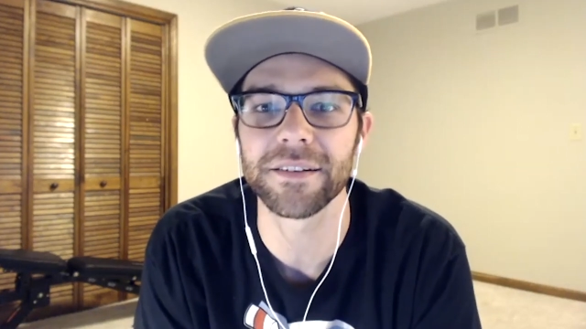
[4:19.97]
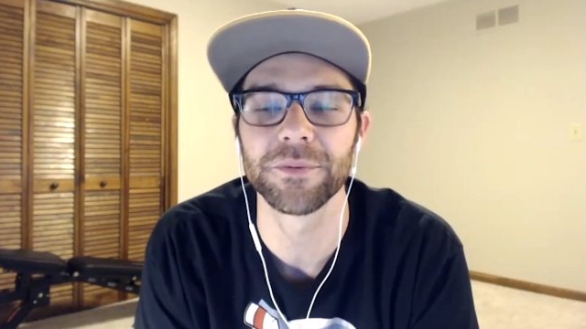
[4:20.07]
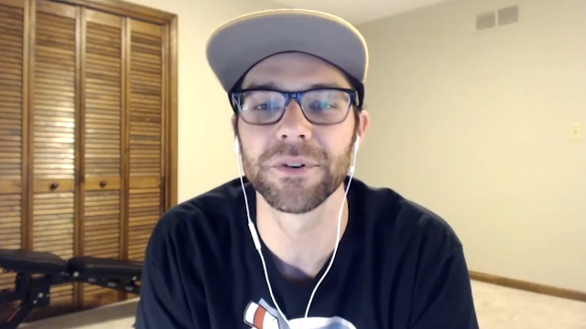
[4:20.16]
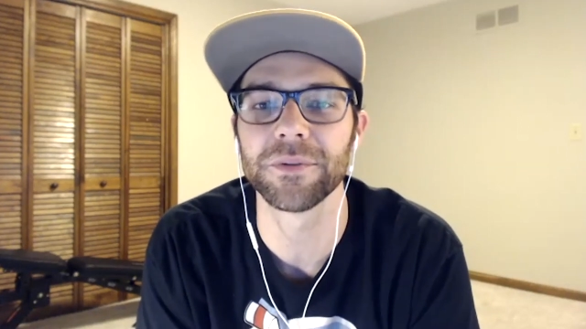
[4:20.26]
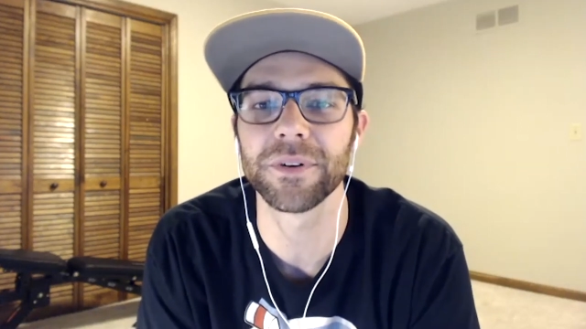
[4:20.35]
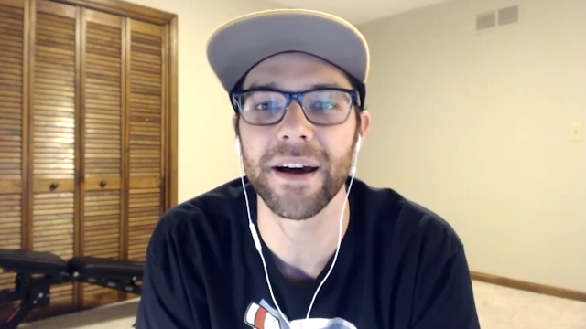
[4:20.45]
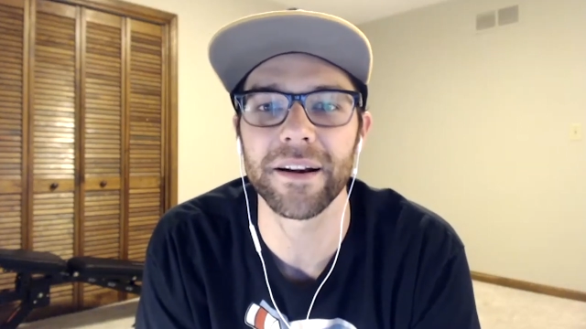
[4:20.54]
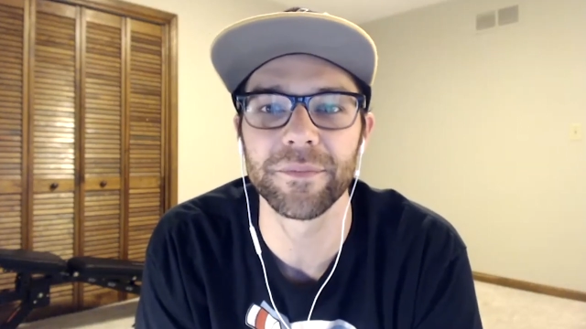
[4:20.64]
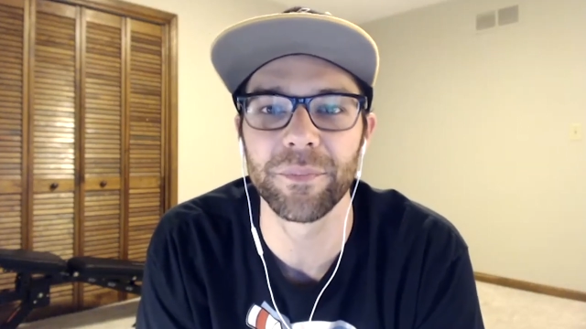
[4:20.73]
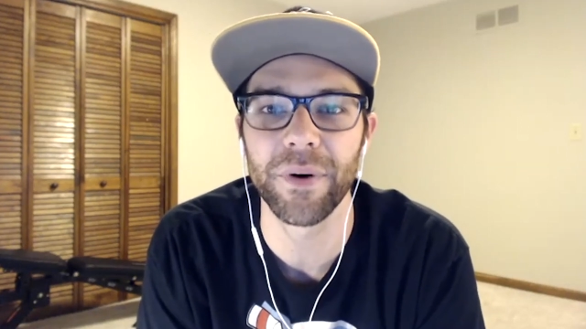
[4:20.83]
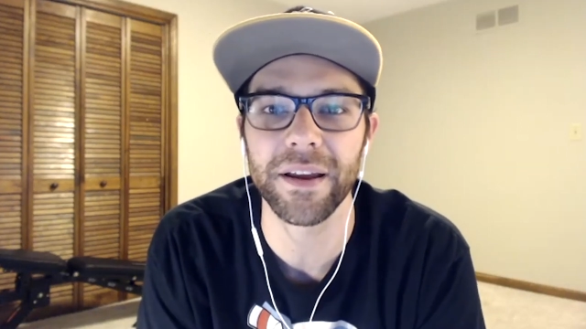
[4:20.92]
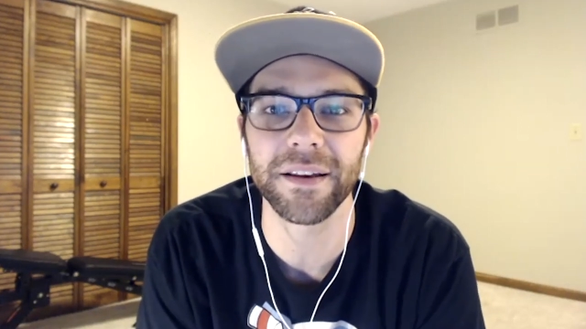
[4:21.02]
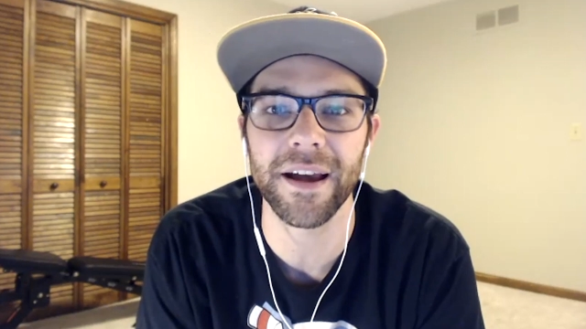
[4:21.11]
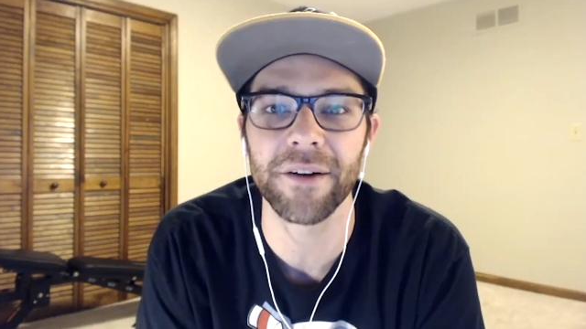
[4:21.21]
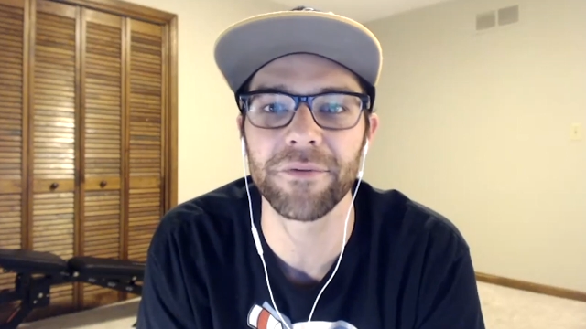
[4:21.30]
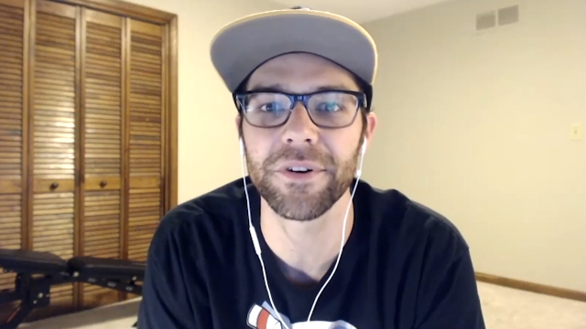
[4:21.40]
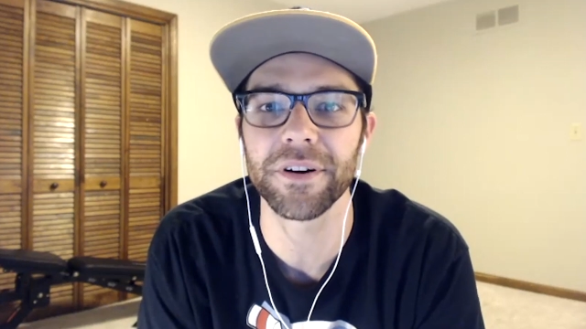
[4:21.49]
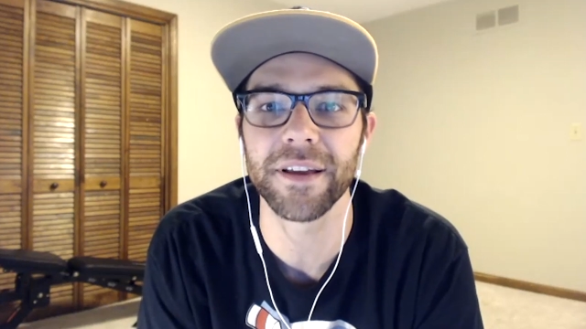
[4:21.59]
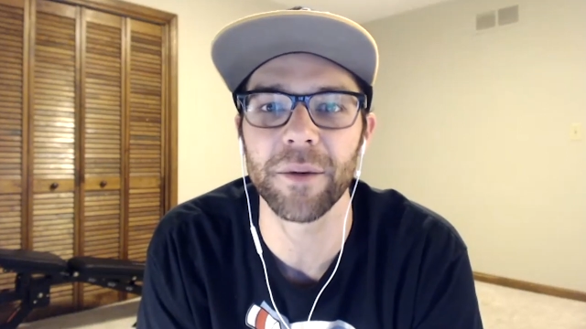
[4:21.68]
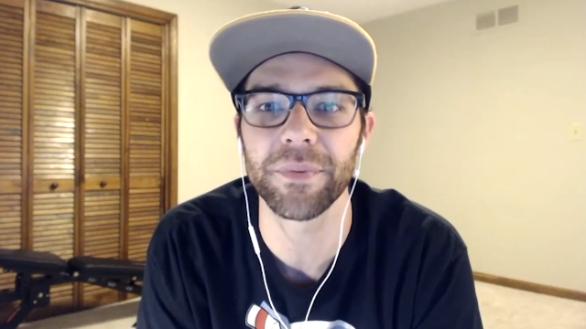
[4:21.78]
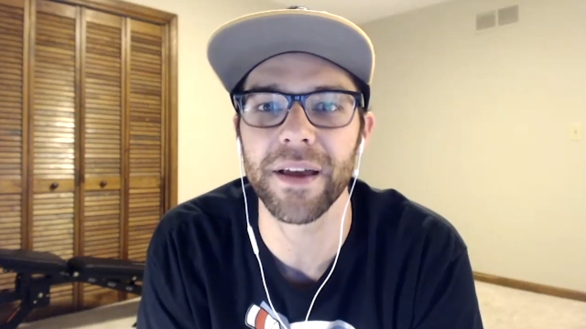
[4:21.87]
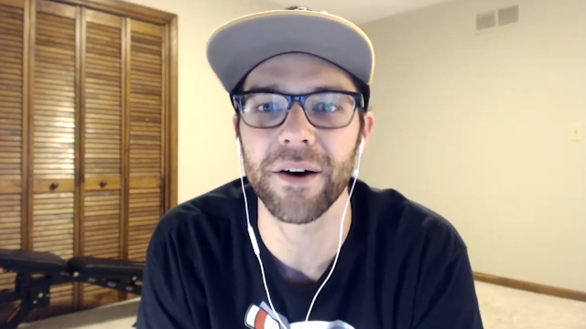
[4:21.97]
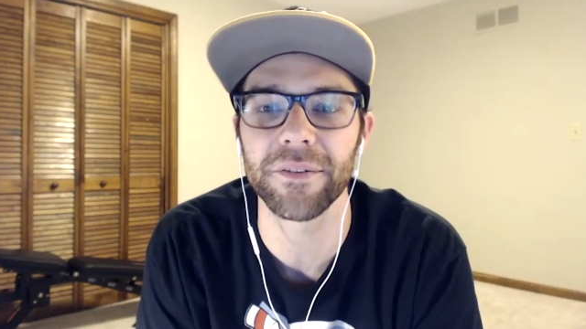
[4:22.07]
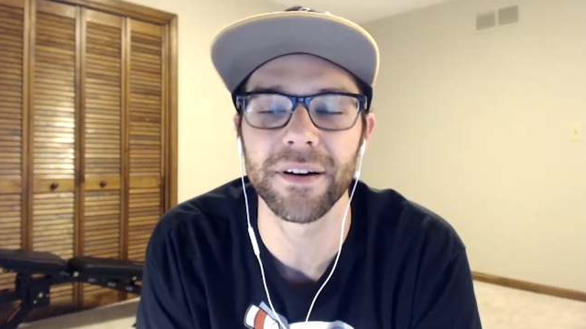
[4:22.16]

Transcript: And we'll kind of break it down for you and help you out